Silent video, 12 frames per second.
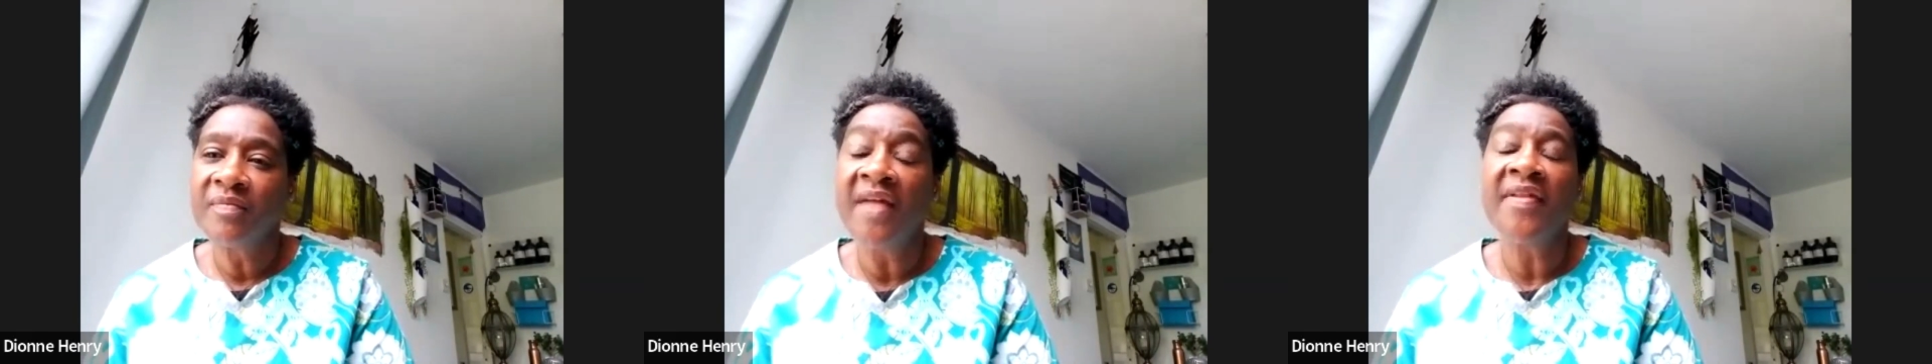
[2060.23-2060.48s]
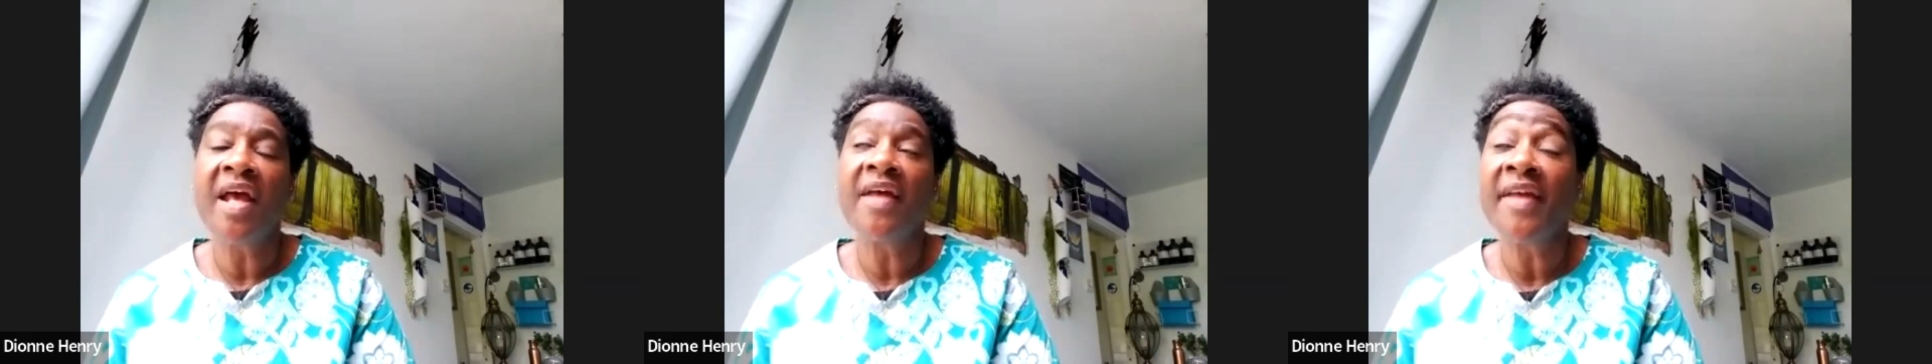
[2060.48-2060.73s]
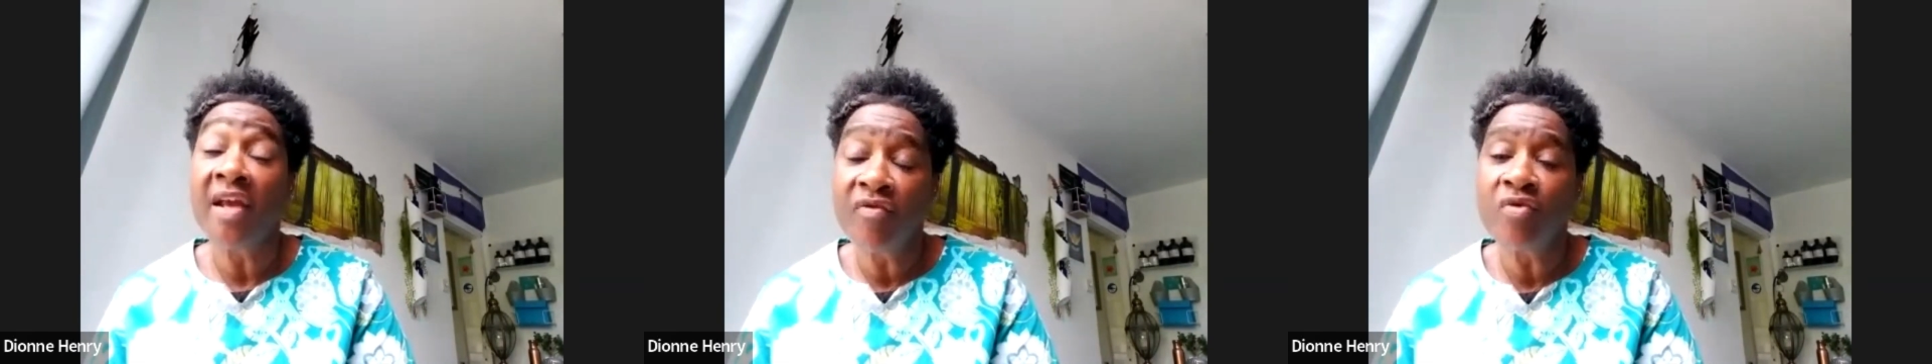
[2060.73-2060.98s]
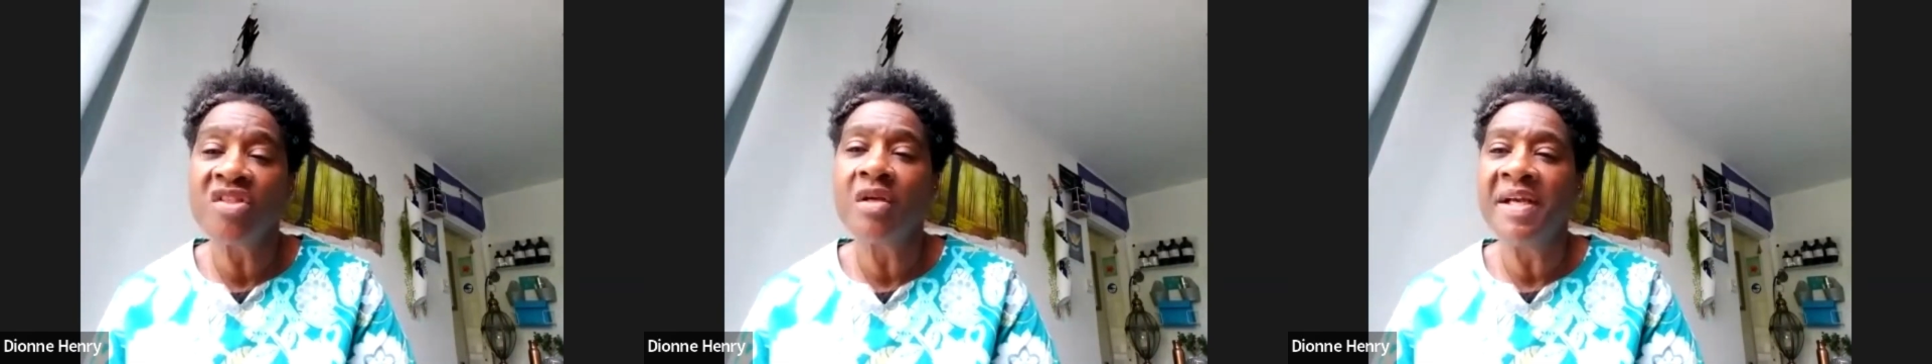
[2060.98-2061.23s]
and that they've
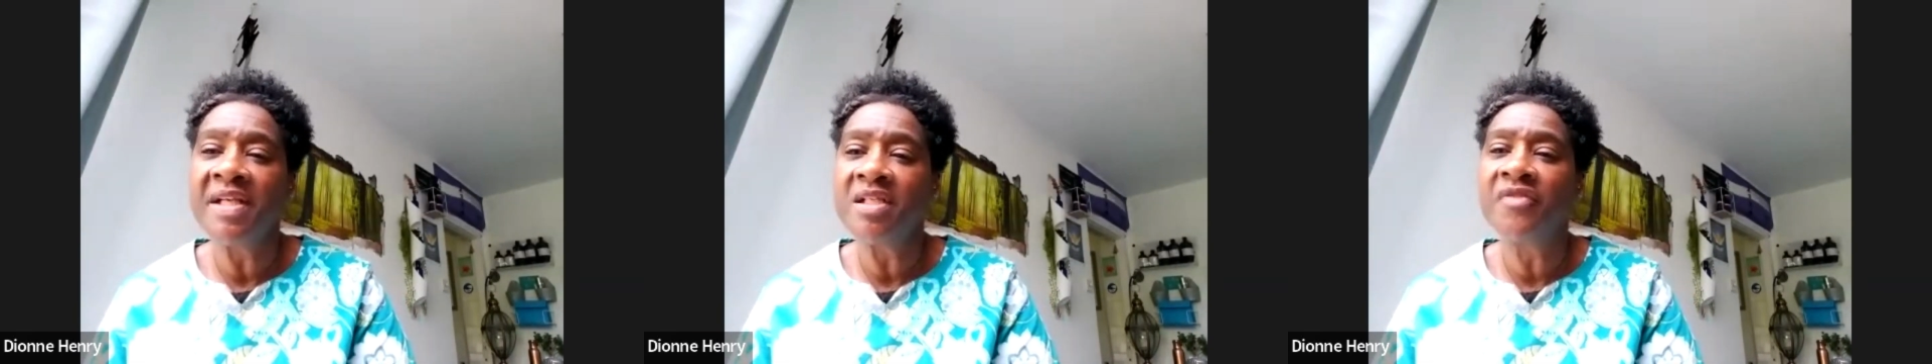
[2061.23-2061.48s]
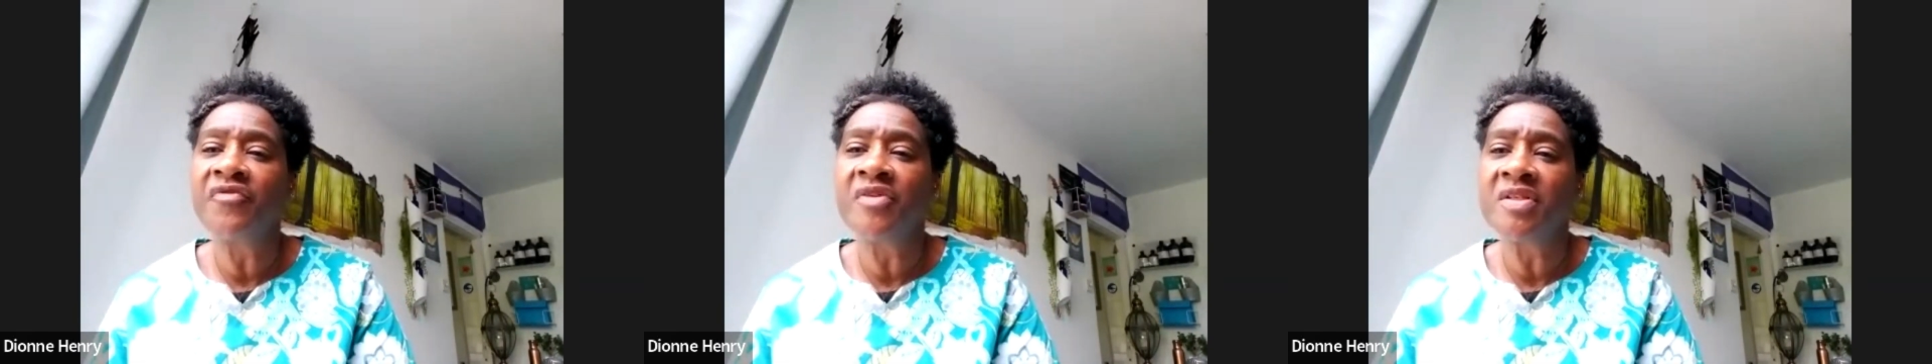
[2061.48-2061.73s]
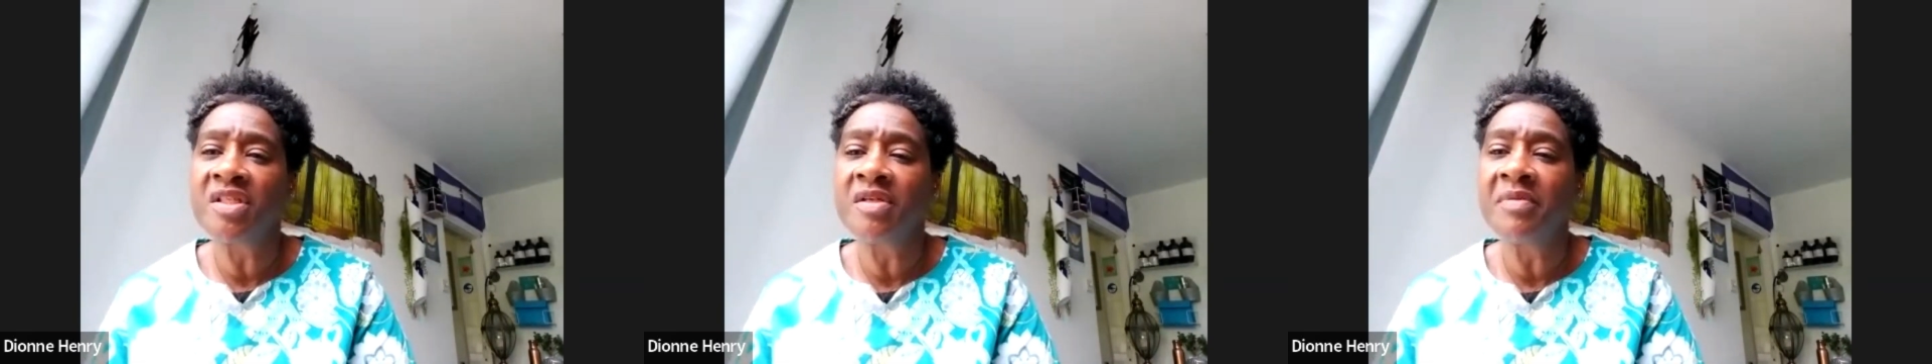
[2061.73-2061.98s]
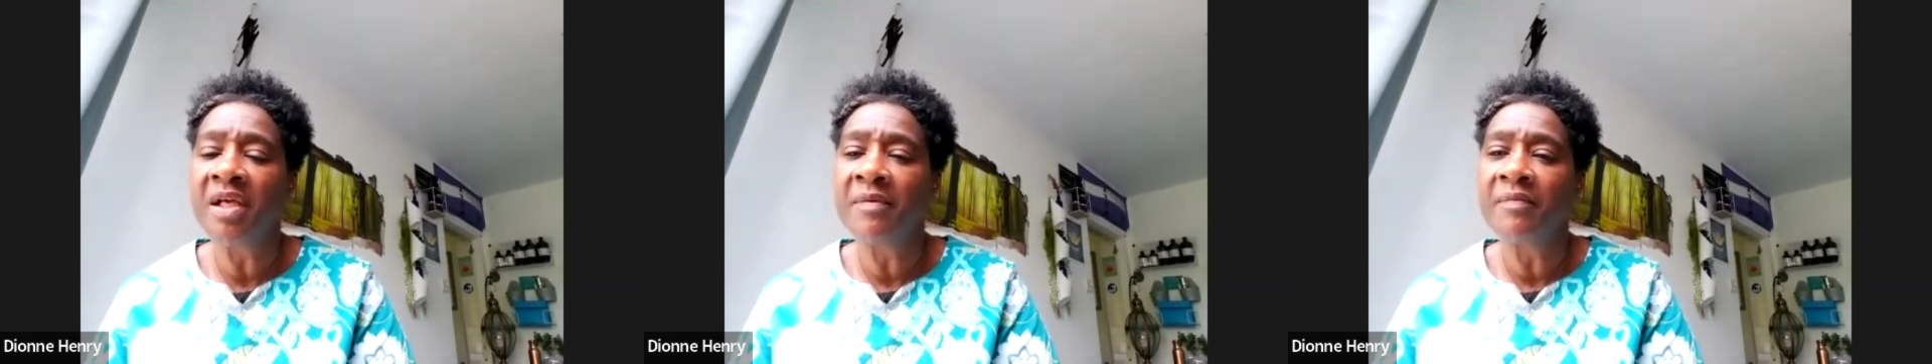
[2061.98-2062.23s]
also made a difference to
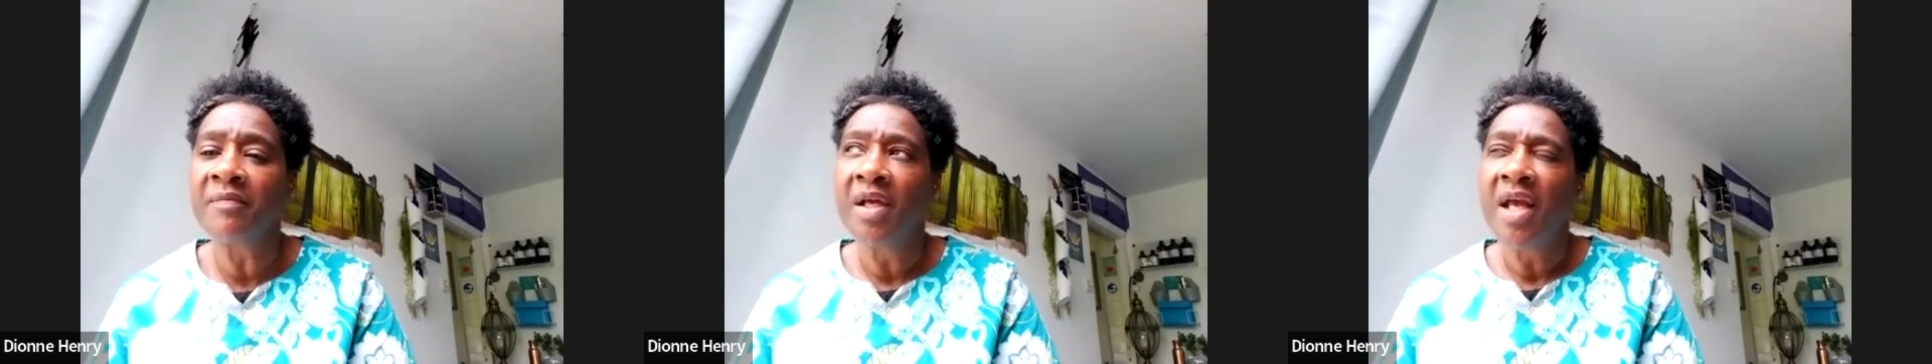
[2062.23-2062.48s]
me.